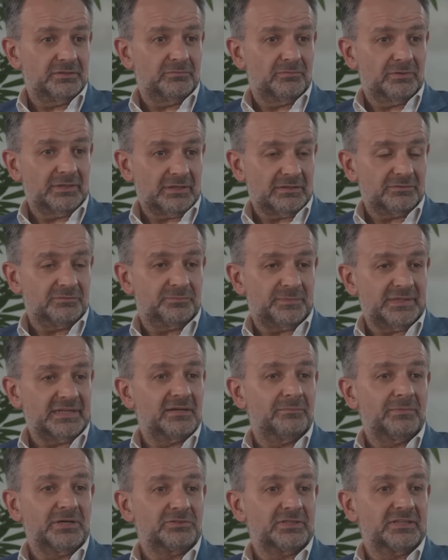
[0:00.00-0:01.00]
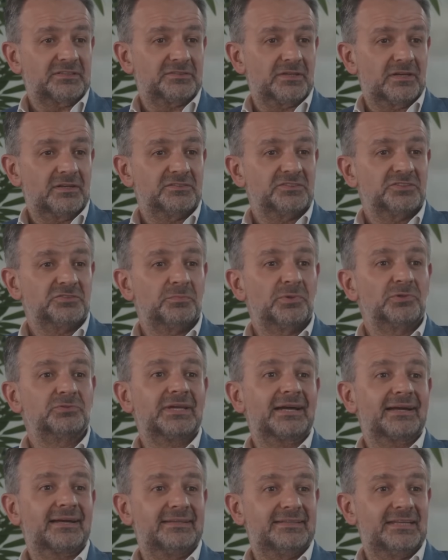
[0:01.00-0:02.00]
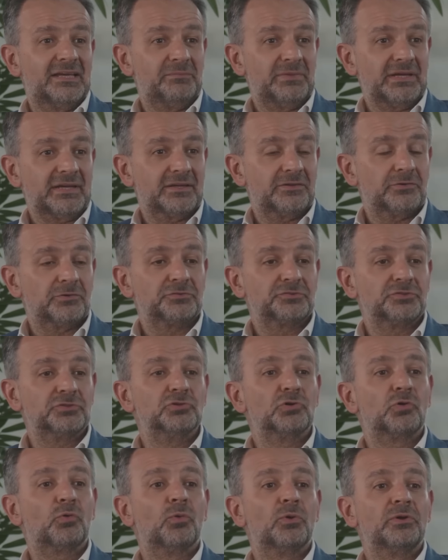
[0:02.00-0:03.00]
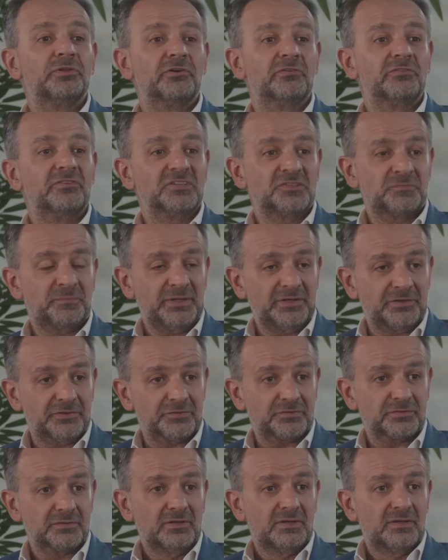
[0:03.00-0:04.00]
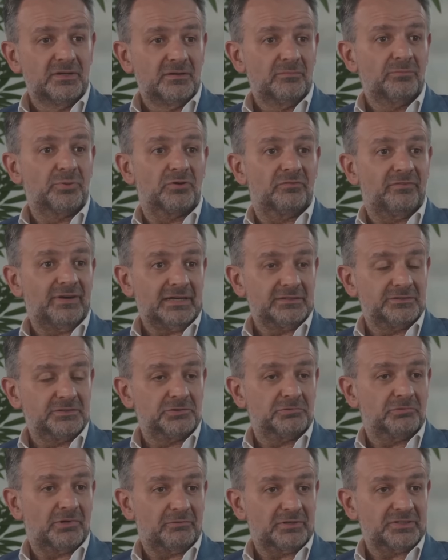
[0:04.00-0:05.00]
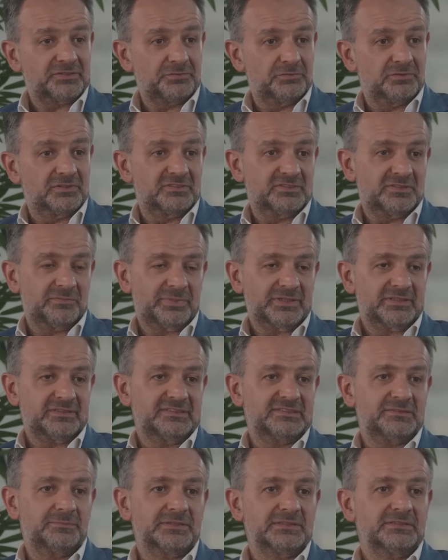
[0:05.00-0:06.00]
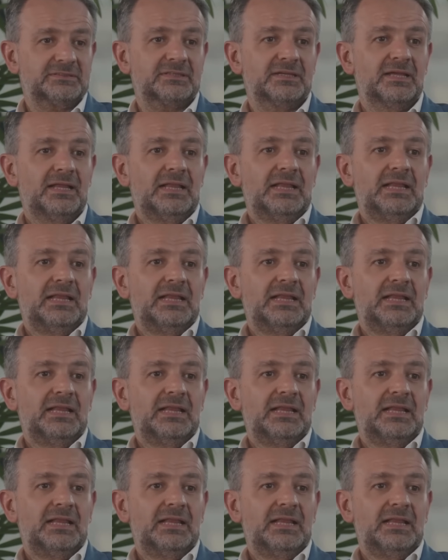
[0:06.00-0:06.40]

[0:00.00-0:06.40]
When I speak about excellence, it's both academic and also the quality of the experience provided to our students and participants,